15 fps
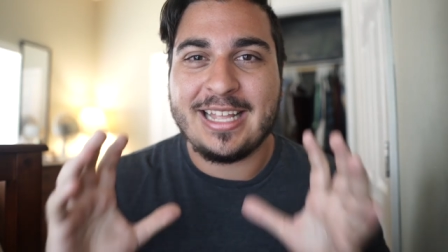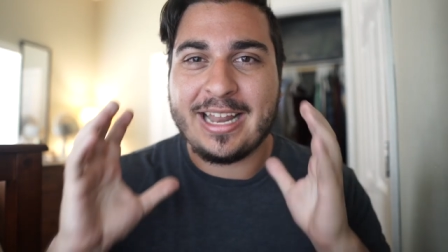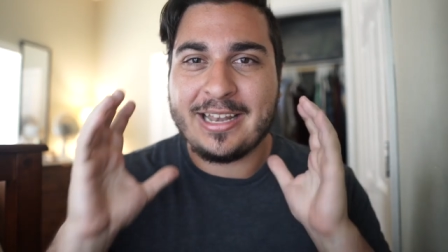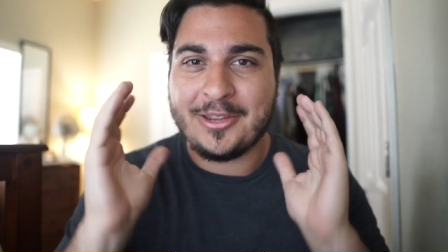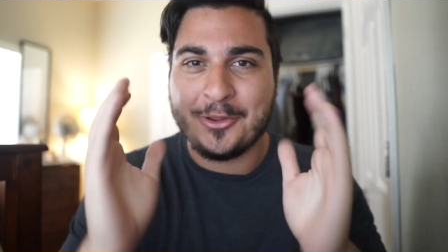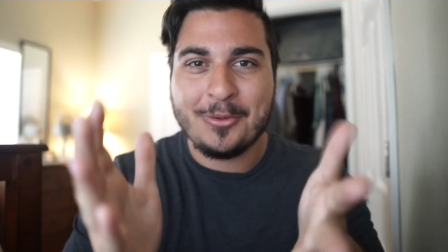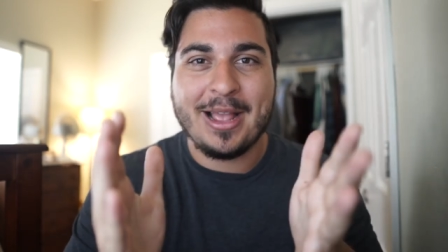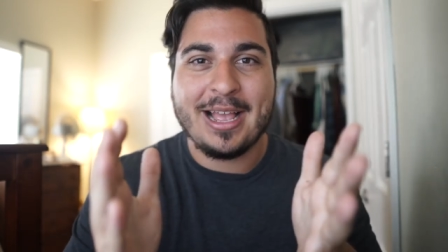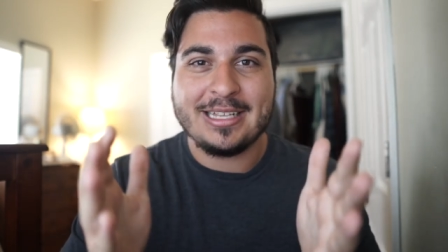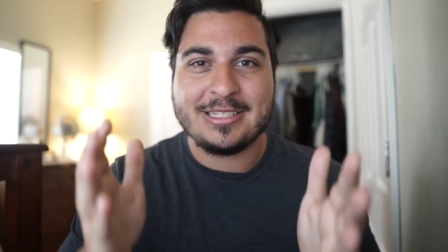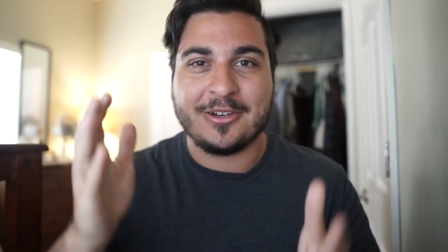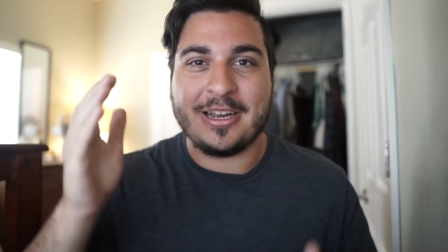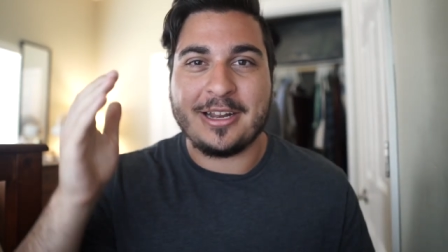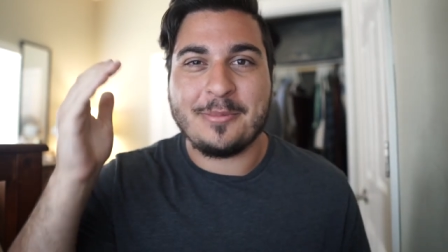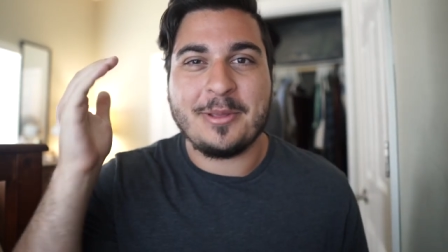and you
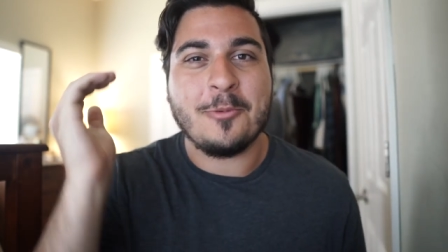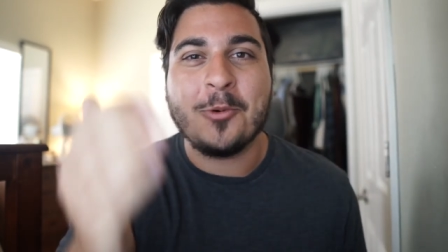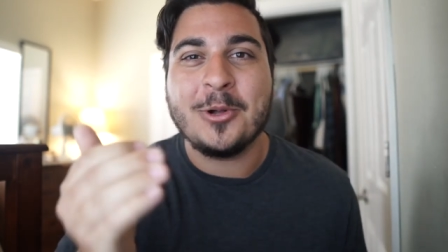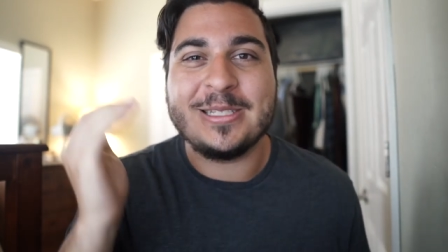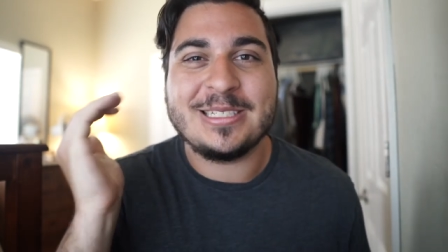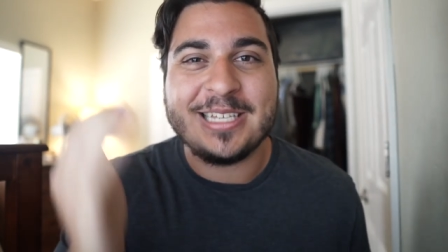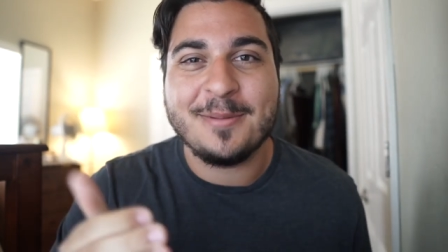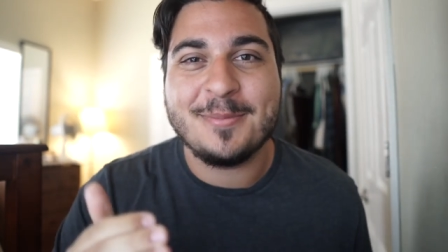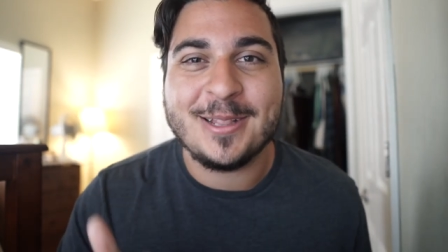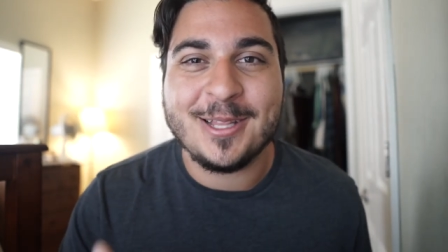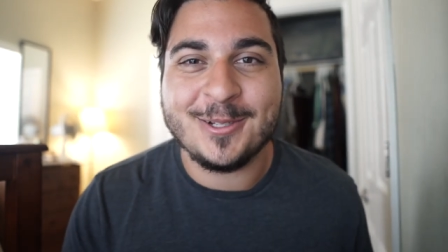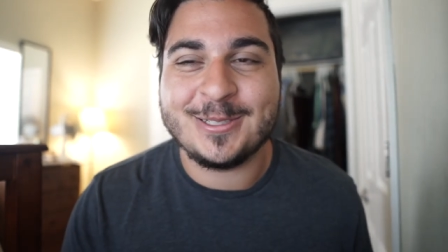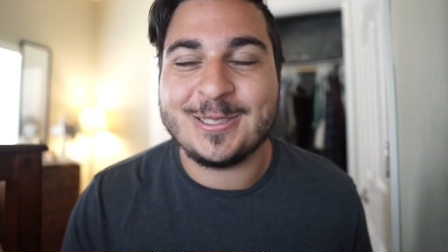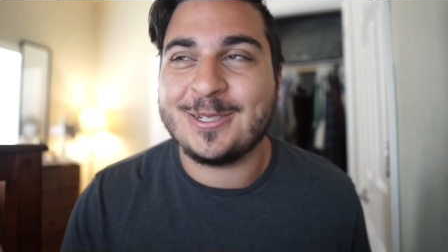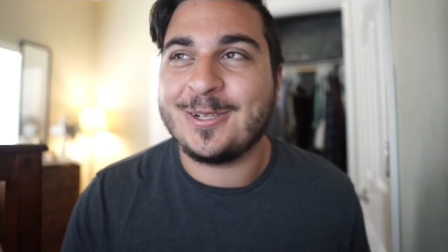guys are getting me one step
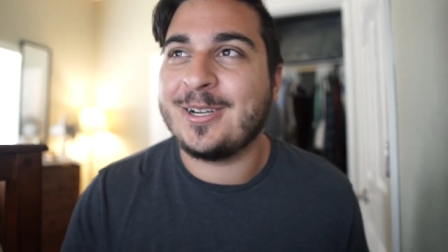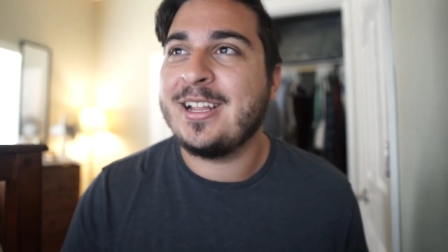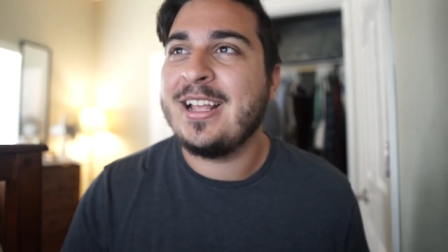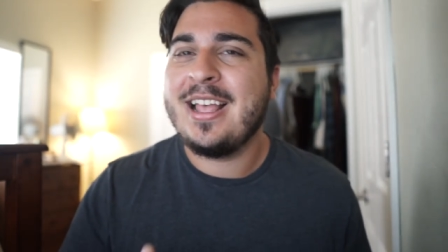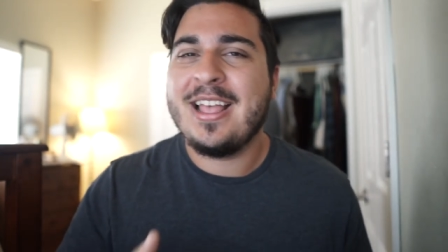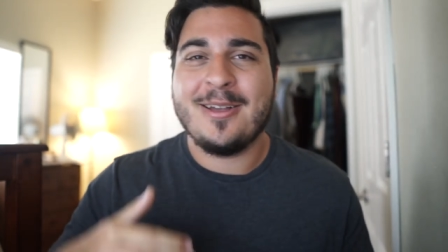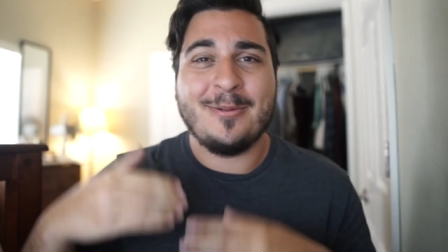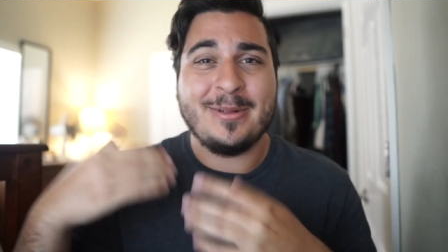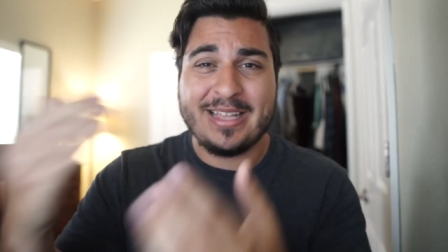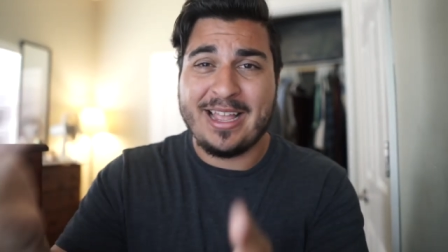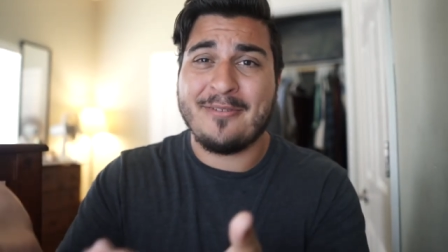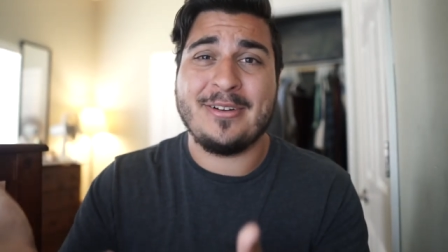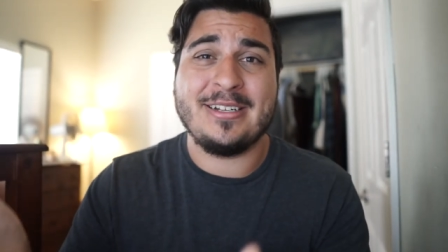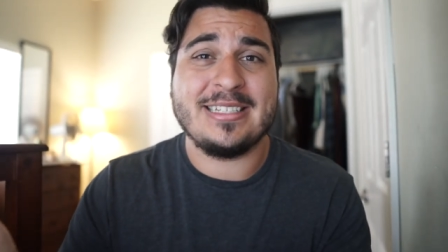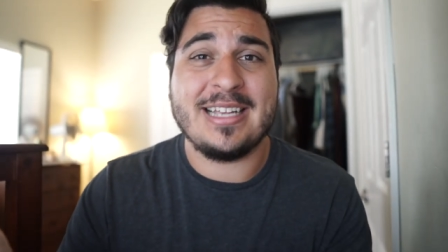closer with
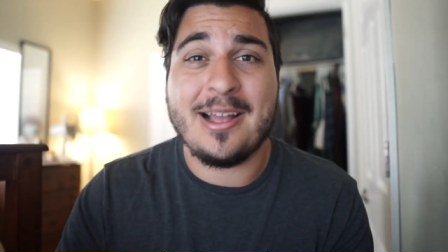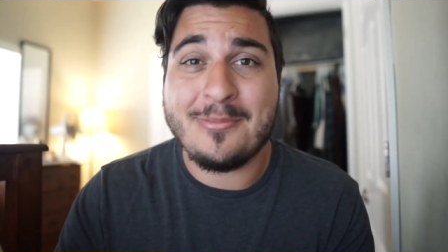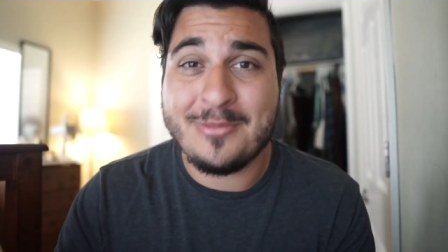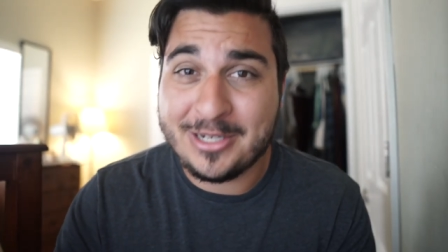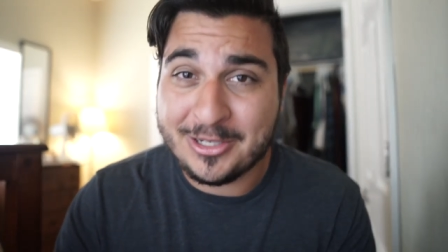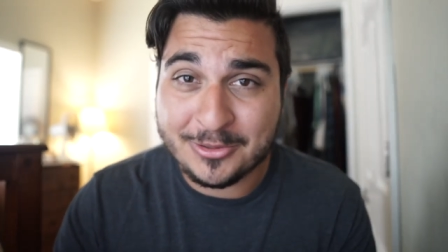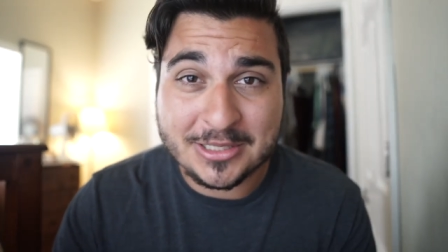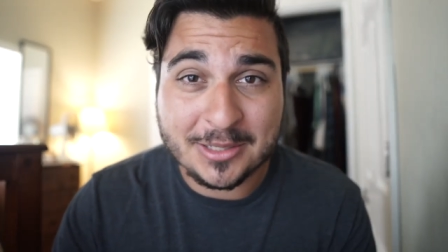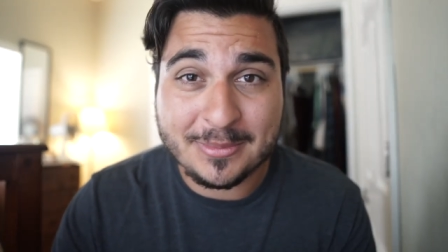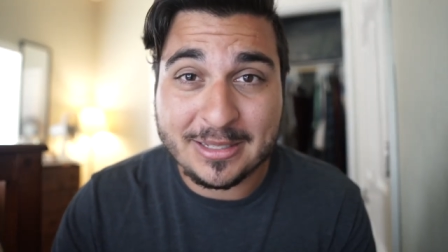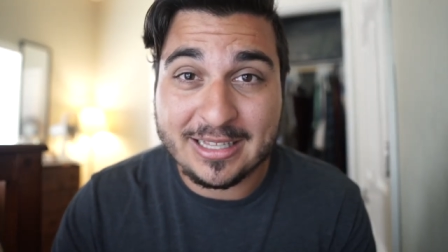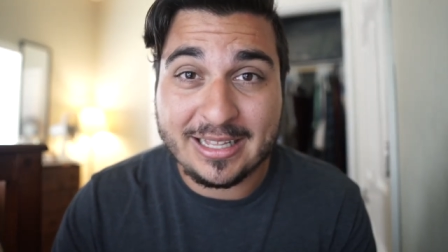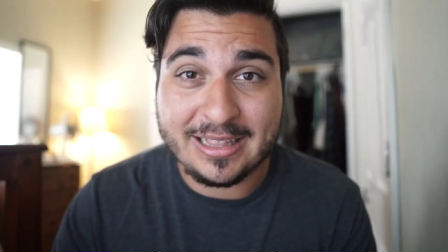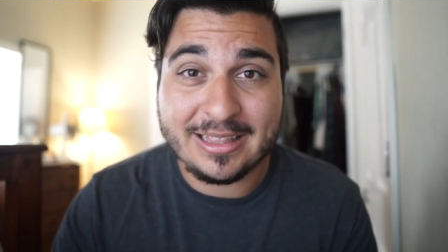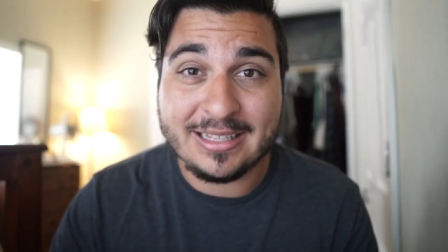every time we do
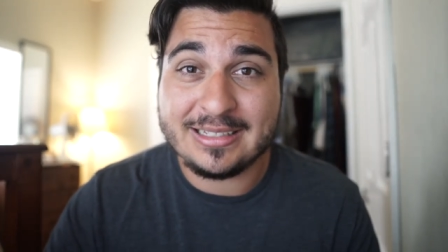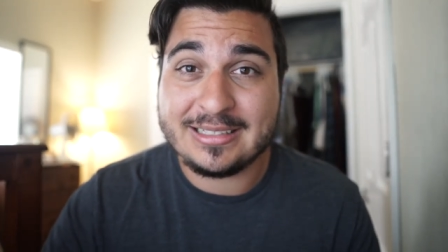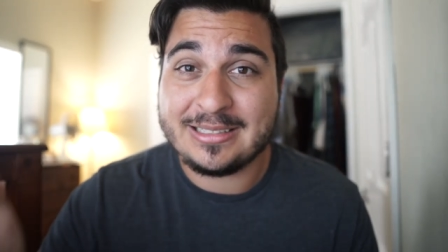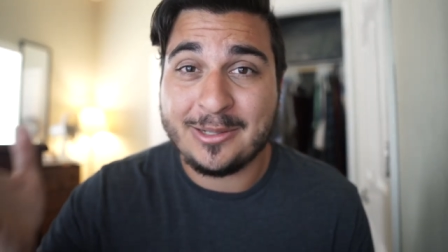something like this.